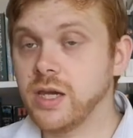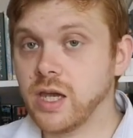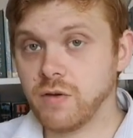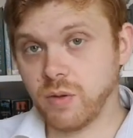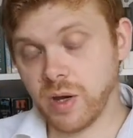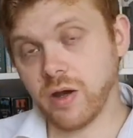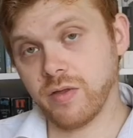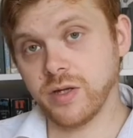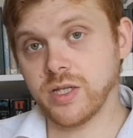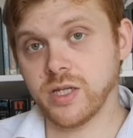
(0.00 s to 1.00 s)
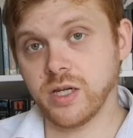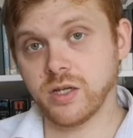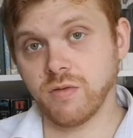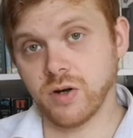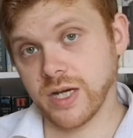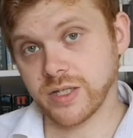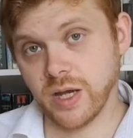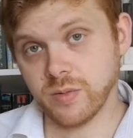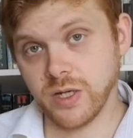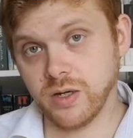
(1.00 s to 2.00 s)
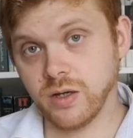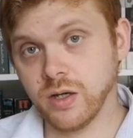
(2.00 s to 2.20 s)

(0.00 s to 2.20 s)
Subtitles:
if the Part 36 offer is accepted,